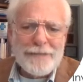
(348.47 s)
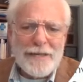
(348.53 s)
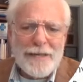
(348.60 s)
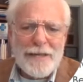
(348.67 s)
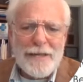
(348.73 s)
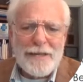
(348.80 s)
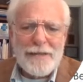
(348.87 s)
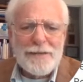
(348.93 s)

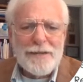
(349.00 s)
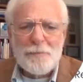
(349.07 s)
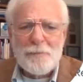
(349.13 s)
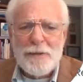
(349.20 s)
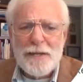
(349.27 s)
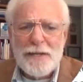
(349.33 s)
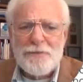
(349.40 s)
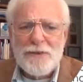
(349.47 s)
yeah, you got to
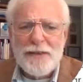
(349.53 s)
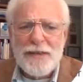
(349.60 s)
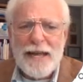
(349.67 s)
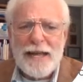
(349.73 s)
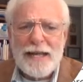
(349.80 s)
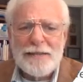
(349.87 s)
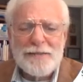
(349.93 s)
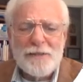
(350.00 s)
pay for
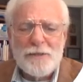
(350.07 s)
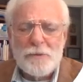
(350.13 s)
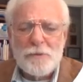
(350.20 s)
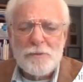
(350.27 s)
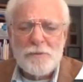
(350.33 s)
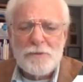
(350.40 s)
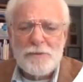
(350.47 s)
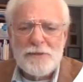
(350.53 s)
that.
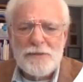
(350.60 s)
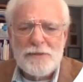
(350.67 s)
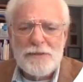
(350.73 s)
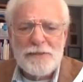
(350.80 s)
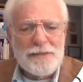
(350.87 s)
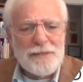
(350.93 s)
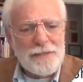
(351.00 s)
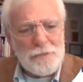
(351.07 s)
So
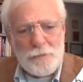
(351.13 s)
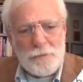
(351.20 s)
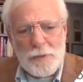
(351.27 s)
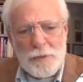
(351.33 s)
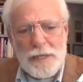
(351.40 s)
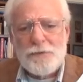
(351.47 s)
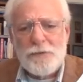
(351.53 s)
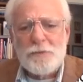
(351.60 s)
we'll
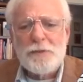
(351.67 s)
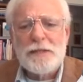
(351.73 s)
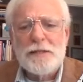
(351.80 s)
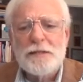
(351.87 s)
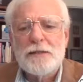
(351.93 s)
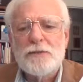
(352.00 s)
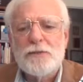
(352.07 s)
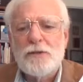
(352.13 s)
have to read
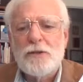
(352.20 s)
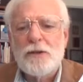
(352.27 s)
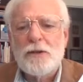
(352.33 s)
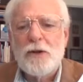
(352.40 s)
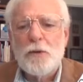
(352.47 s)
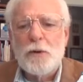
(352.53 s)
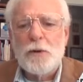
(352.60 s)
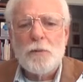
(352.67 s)
this
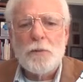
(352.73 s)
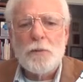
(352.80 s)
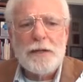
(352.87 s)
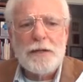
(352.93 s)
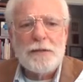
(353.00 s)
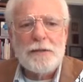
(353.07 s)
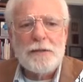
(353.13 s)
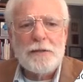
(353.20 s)
slower
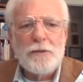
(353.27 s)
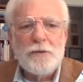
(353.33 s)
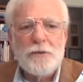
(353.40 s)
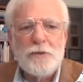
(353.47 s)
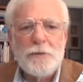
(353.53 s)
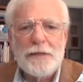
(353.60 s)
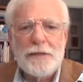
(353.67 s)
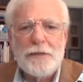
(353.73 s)
when,
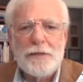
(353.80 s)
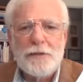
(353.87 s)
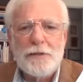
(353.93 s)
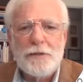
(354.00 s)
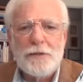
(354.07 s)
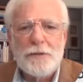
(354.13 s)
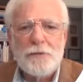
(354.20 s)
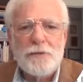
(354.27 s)
you're ready to
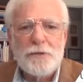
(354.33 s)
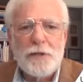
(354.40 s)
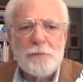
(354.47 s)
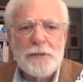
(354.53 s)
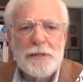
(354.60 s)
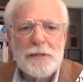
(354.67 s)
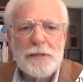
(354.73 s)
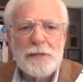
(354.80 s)
do
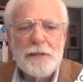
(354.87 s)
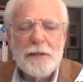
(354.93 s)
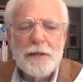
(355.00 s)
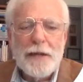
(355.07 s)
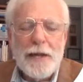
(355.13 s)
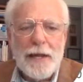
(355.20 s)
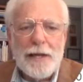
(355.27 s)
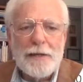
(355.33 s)
something.
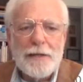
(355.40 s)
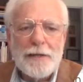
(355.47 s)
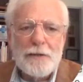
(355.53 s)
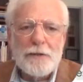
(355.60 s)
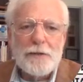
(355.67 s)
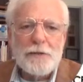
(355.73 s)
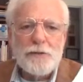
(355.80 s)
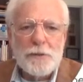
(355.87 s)
And
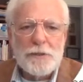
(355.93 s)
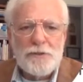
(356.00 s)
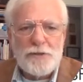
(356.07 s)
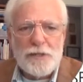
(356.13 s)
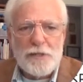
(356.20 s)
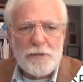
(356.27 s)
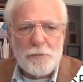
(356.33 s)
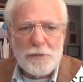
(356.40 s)
here it switched
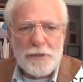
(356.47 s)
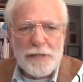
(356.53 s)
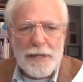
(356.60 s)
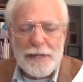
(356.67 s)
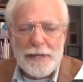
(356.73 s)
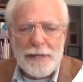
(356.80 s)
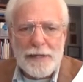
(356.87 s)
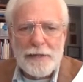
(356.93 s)
into
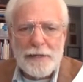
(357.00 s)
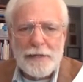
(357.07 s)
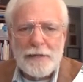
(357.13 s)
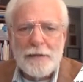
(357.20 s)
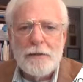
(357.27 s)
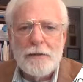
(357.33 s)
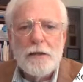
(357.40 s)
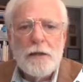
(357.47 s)
Plan N.
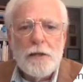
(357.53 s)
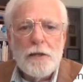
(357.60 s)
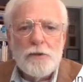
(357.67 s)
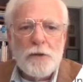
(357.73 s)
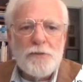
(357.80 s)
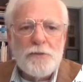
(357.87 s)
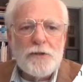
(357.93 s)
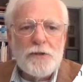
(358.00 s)

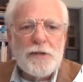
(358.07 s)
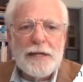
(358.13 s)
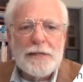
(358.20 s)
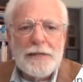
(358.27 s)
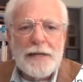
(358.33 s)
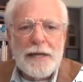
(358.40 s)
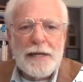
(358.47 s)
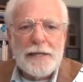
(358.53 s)
So if you're not
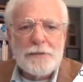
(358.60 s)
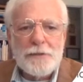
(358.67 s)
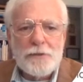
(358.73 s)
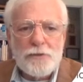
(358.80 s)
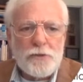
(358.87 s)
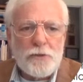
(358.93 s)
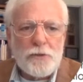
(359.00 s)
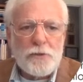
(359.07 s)
that
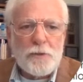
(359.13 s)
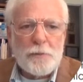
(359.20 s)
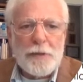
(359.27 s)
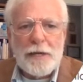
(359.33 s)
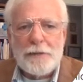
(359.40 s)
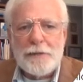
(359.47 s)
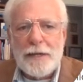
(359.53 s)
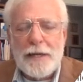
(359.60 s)
concerned
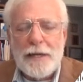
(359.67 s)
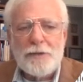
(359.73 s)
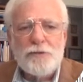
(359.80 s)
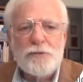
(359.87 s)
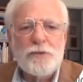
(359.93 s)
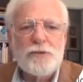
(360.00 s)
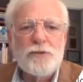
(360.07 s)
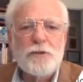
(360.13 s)
about the
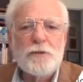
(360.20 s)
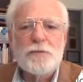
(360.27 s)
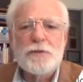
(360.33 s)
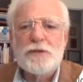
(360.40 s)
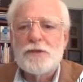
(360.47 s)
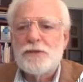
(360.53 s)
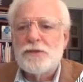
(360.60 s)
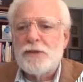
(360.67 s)
extra
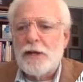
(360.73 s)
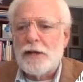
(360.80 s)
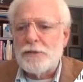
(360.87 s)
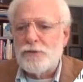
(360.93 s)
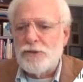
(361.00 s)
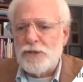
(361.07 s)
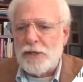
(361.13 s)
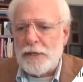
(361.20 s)
services
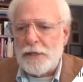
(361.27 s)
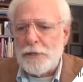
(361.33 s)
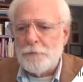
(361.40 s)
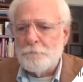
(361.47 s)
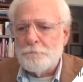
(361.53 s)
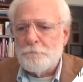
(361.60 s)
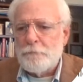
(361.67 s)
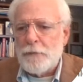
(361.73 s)
on
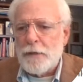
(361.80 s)
G,